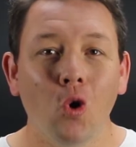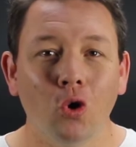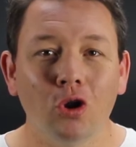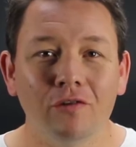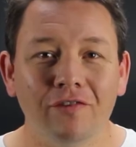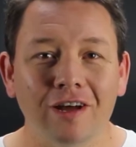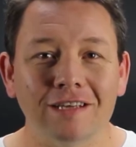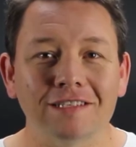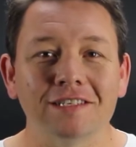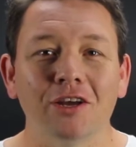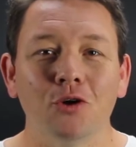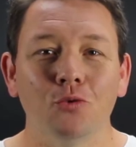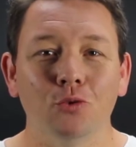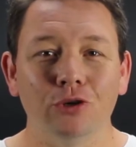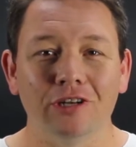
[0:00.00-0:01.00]
All of us
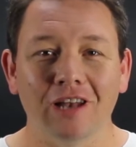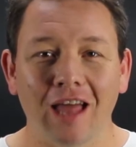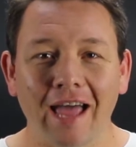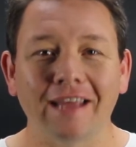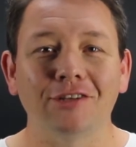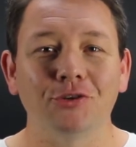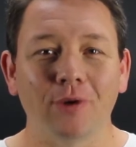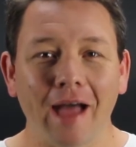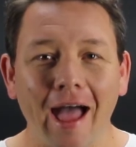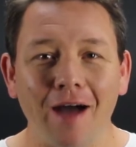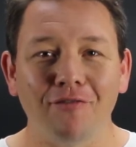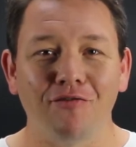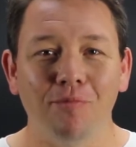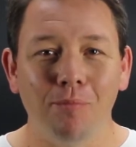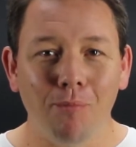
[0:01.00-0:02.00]
would like to
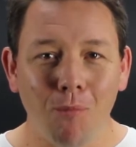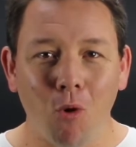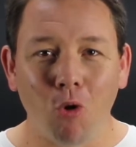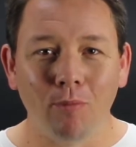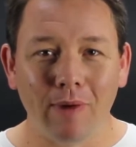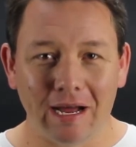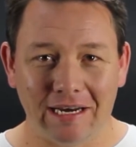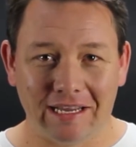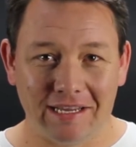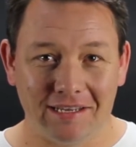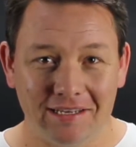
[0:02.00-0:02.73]
have more money.